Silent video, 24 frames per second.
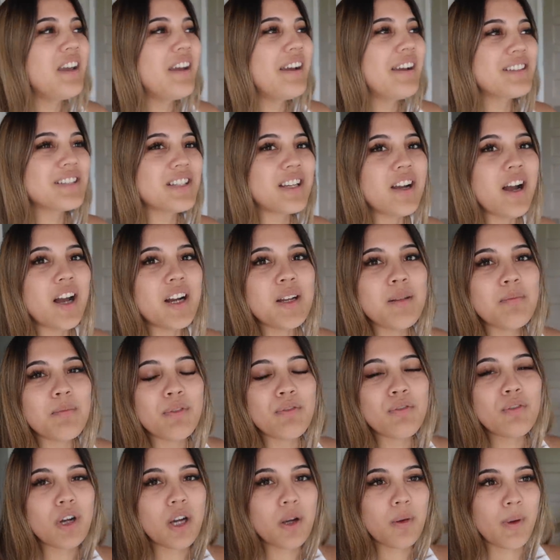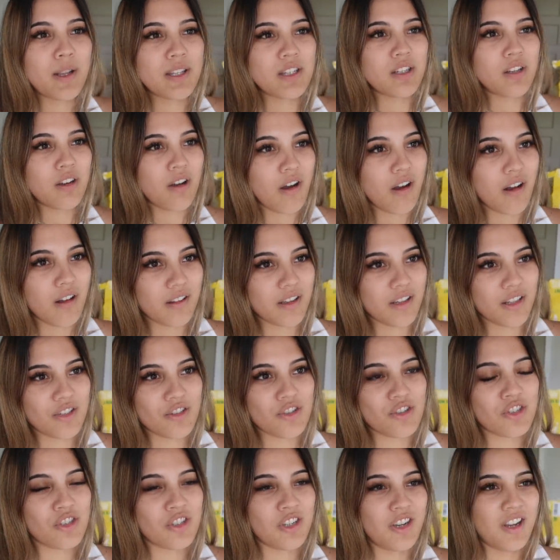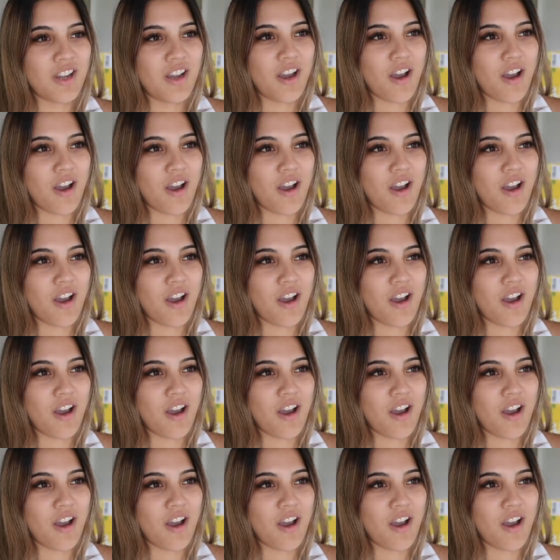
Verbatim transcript: Because I got it before I went to college,